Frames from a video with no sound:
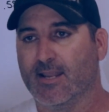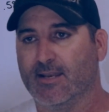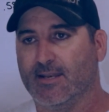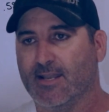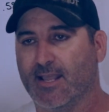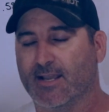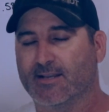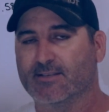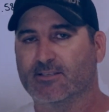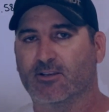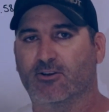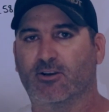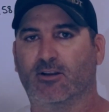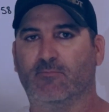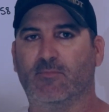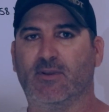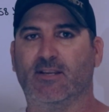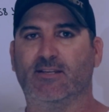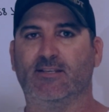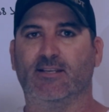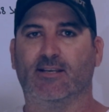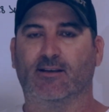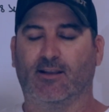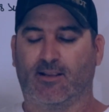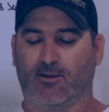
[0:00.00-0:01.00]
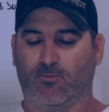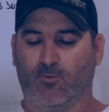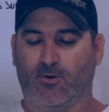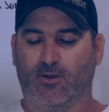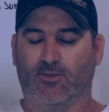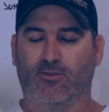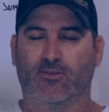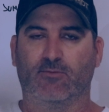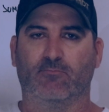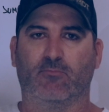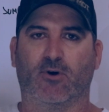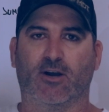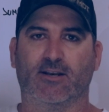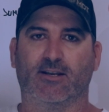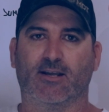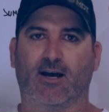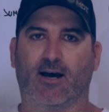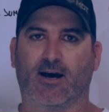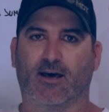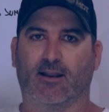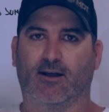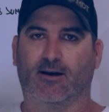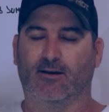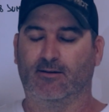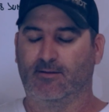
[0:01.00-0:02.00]
Next I'm going to be dealing with my
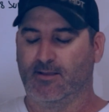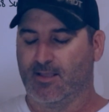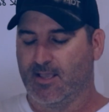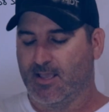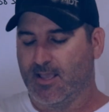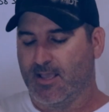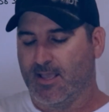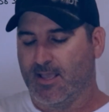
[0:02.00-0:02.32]
data,